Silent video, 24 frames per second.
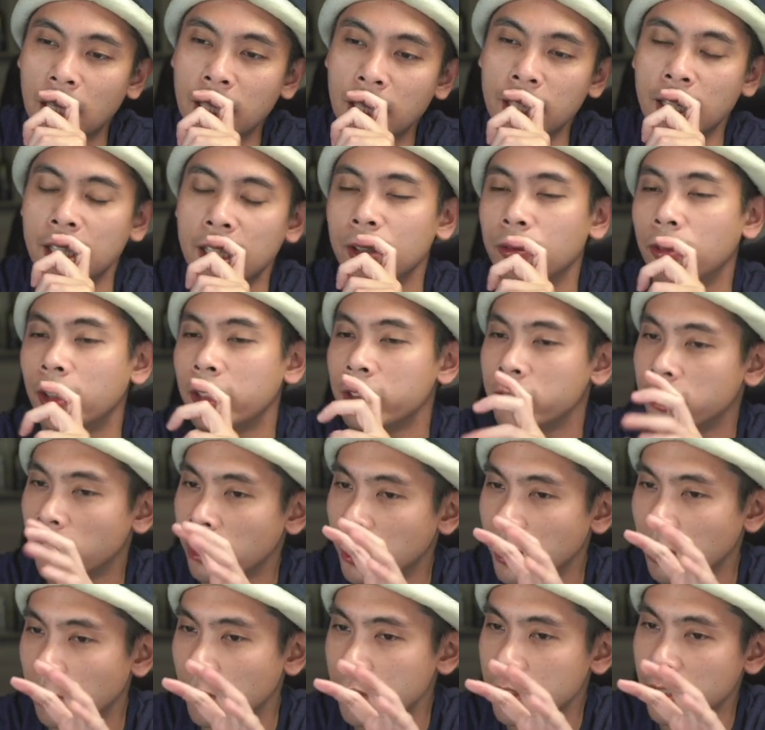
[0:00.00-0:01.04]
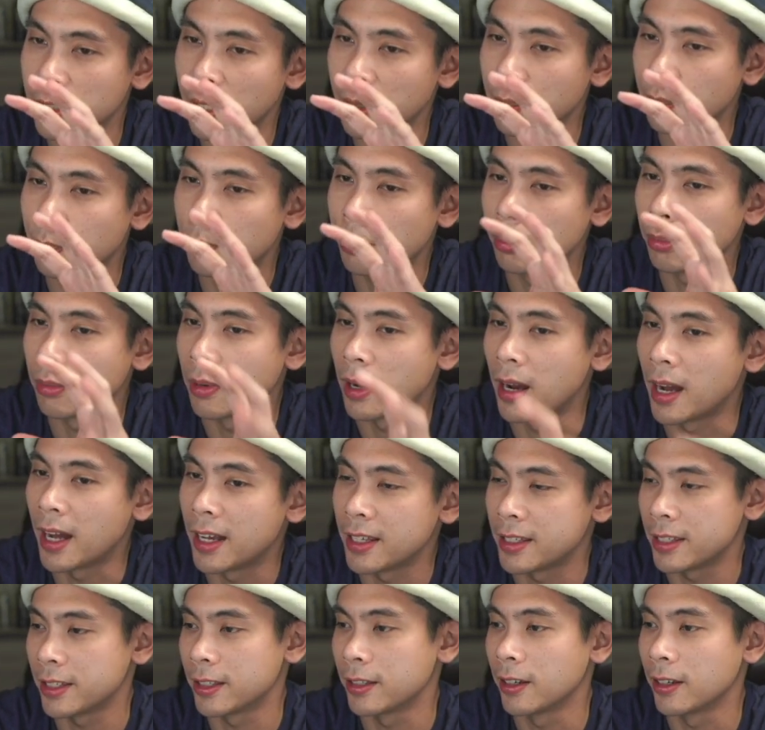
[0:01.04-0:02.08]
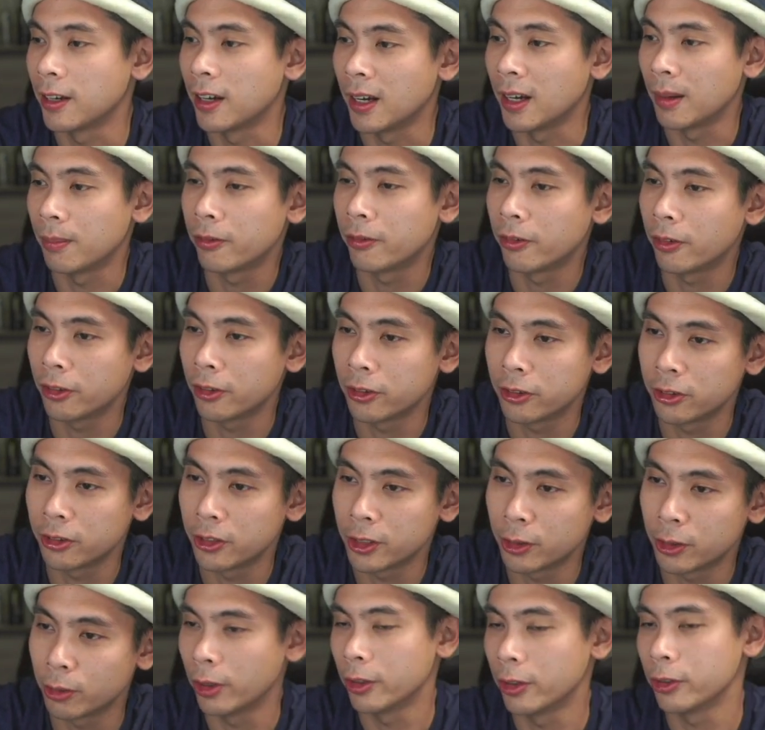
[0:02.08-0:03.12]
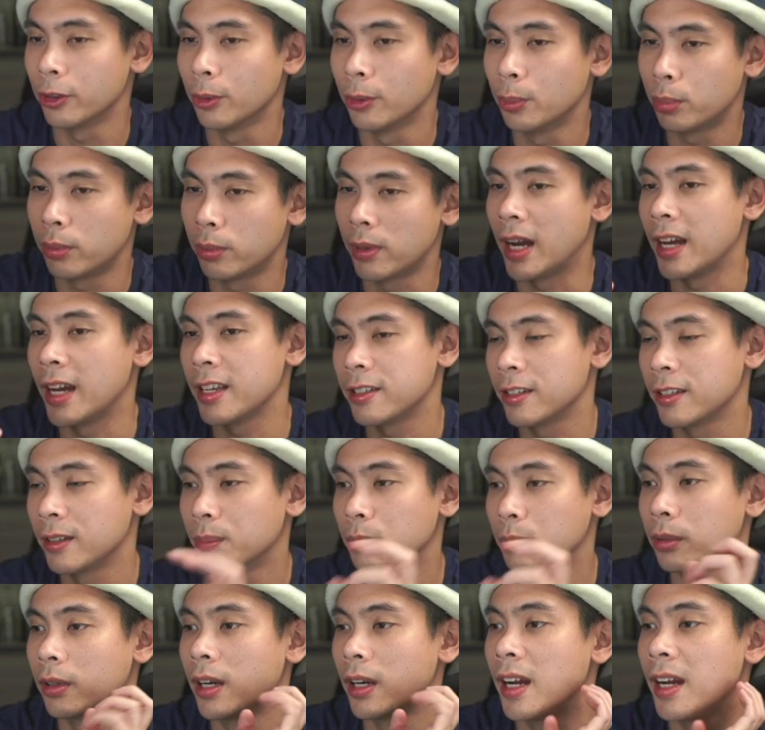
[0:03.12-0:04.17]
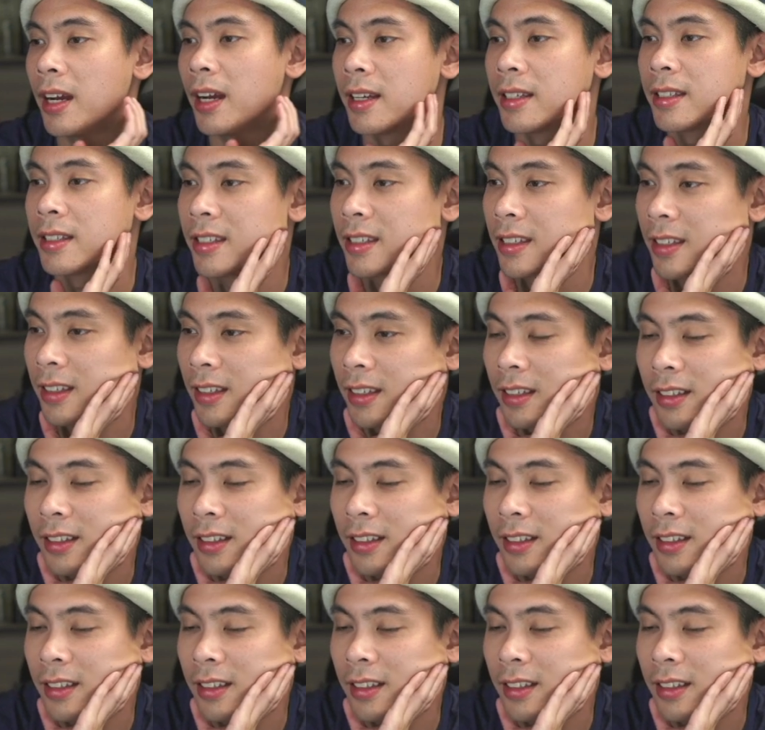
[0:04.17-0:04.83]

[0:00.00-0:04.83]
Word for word: I kind of wish that there was a brass top version as well, so brass on brass.